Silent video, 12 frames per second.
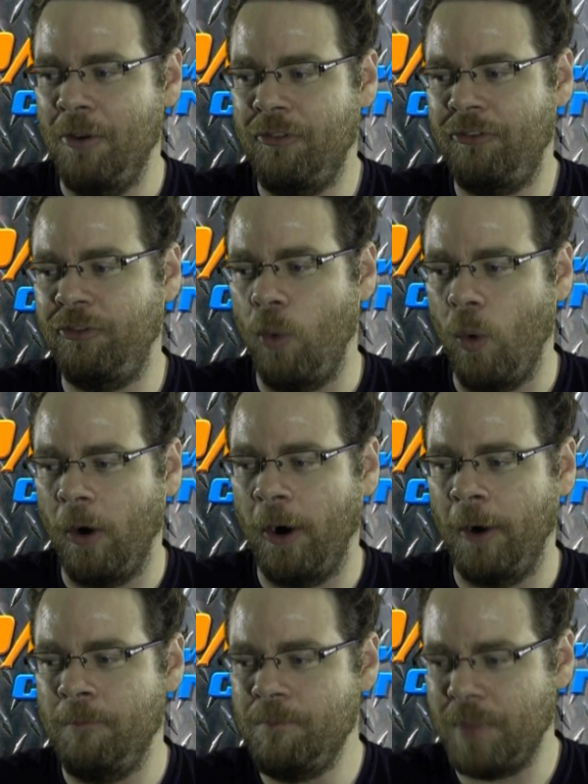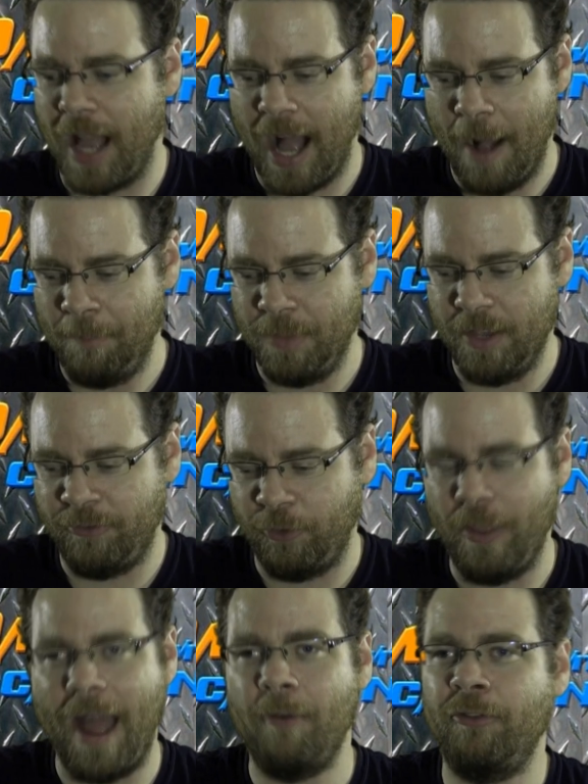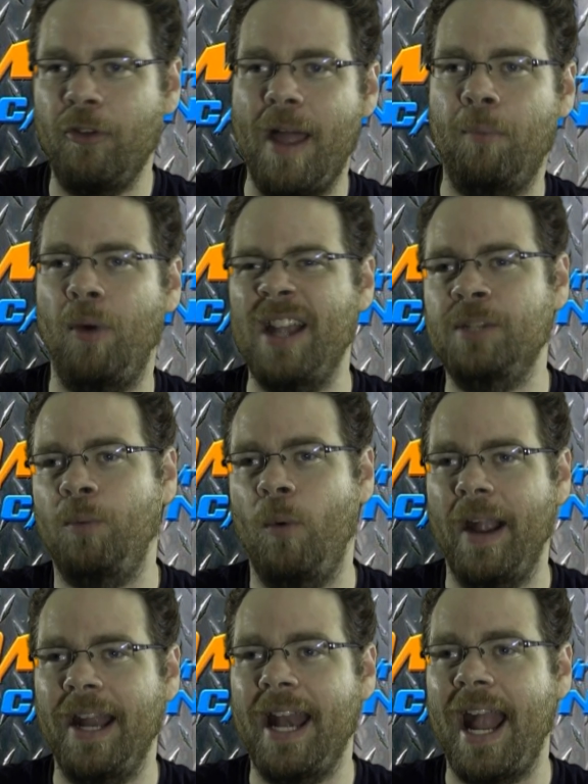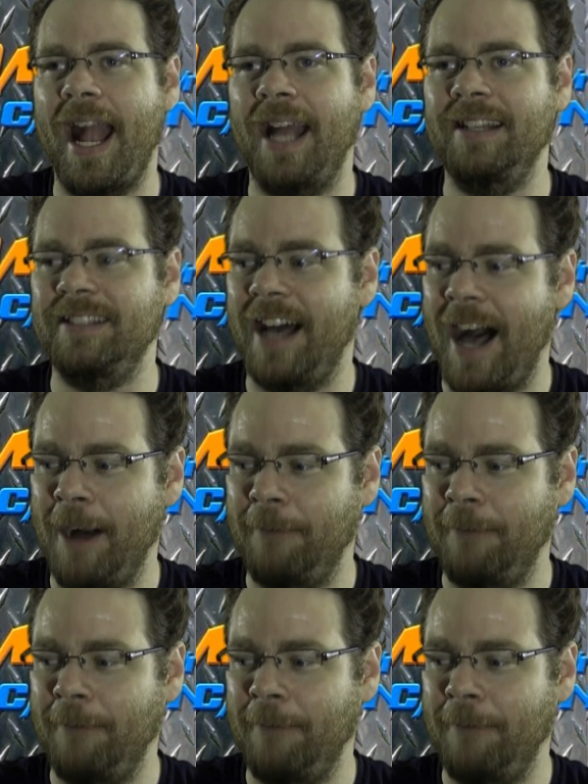for that price point, and